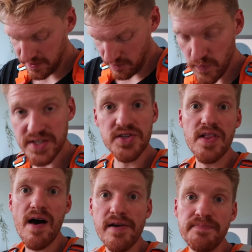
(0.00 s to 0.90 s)
got the
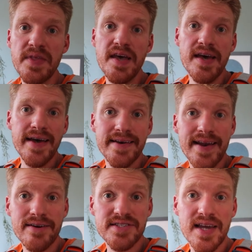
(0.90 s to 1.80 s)
whistle on.
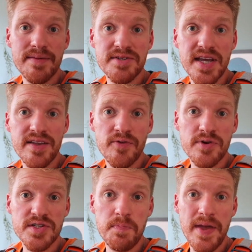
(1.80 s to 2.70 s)
Now it's time to take it
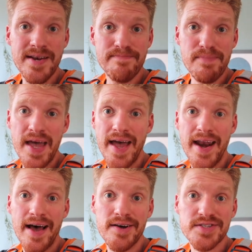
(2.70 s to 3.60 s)
for a spin,
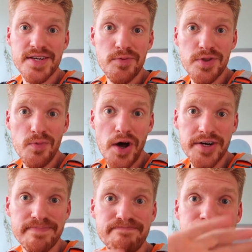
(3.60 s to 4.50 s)
and I'll see you in the water.